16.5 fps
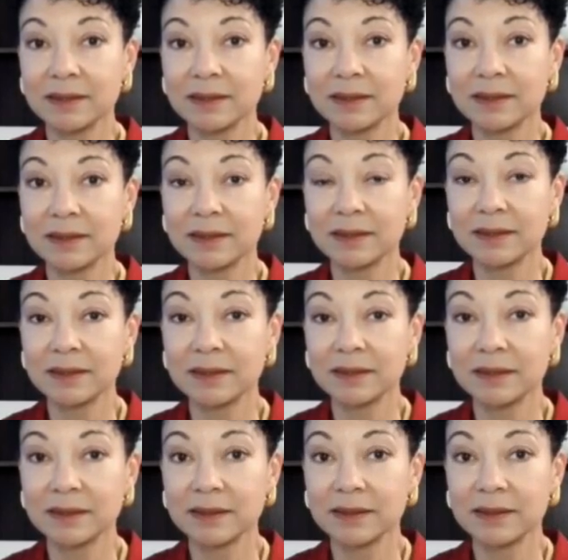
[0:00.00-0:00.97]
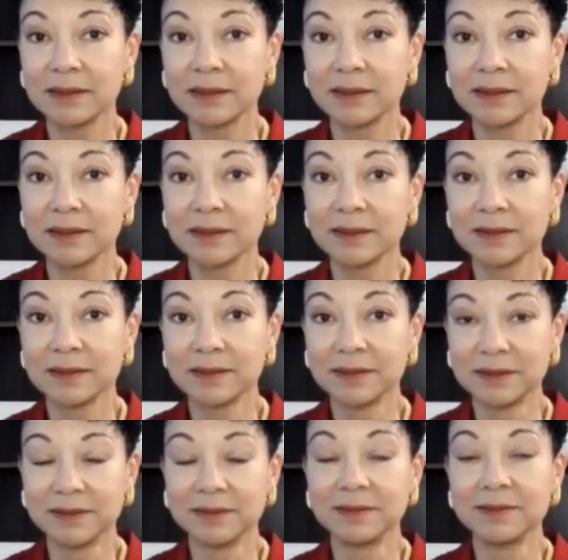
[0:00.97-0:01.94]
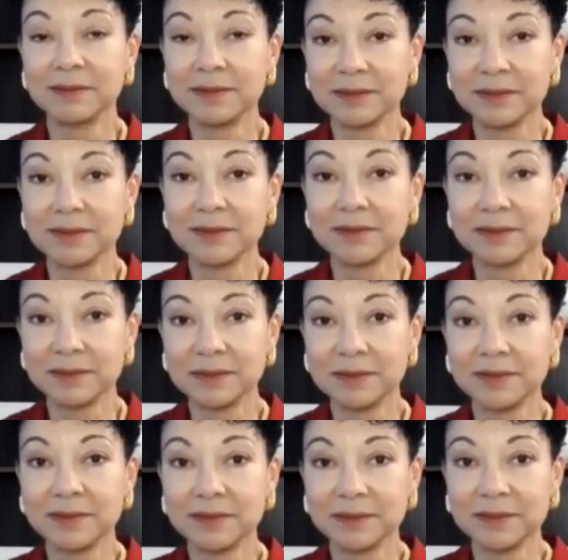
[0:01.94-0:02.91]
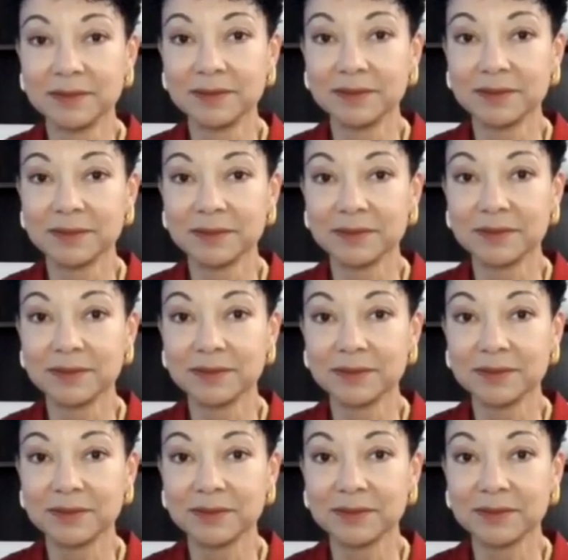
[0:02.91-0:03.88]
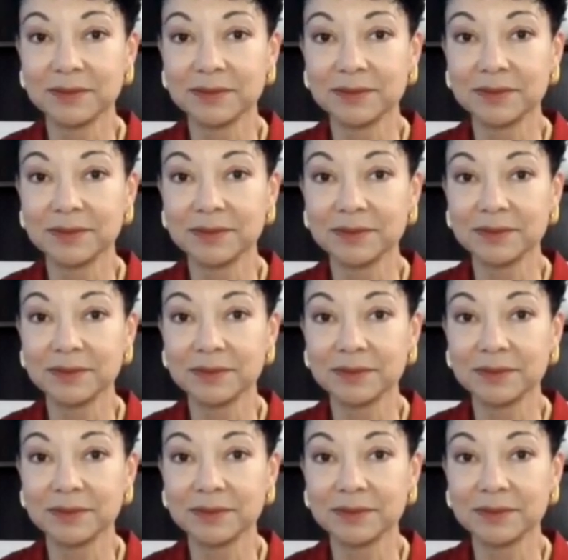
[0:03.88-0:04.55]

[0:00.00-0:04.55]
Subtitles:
[no speech]